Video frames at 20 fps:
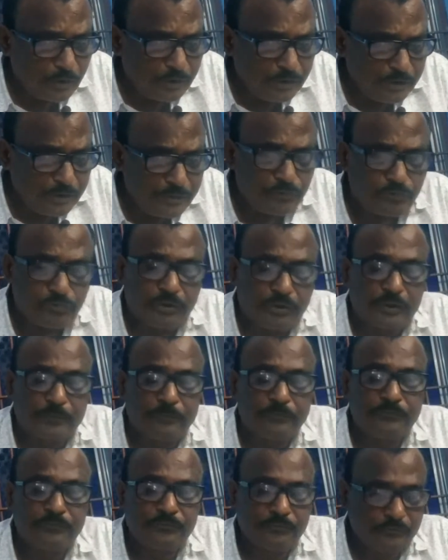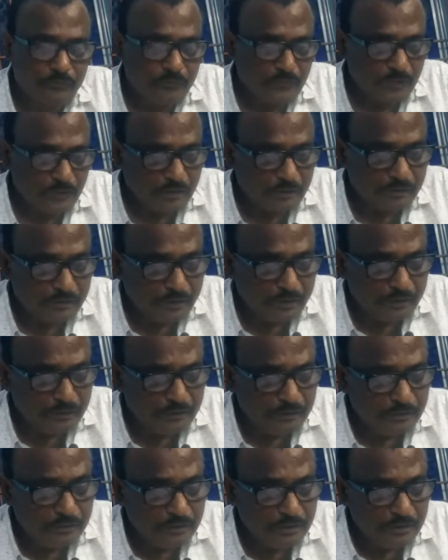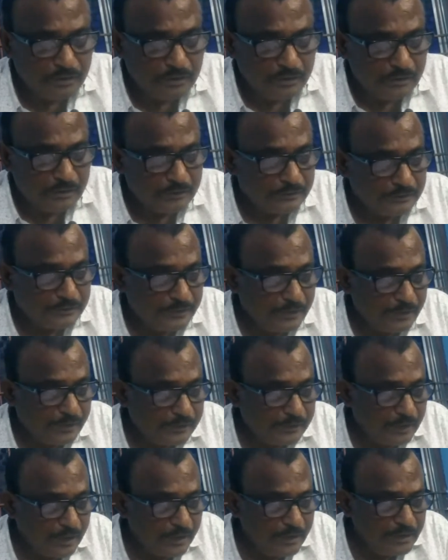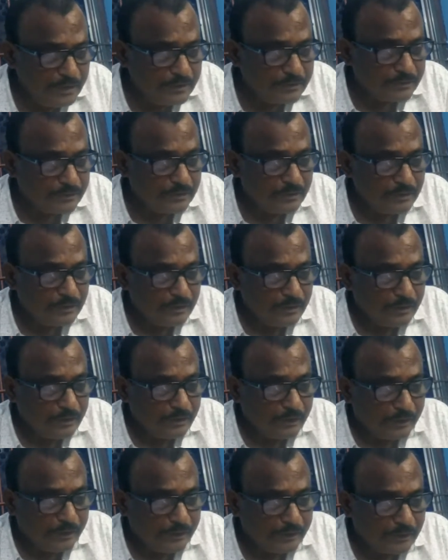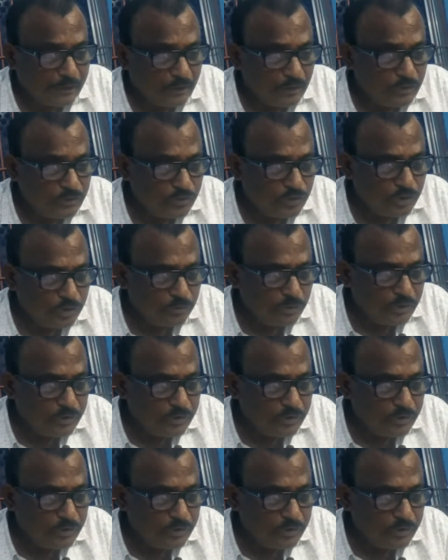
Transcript: injury. Then J dies in consequence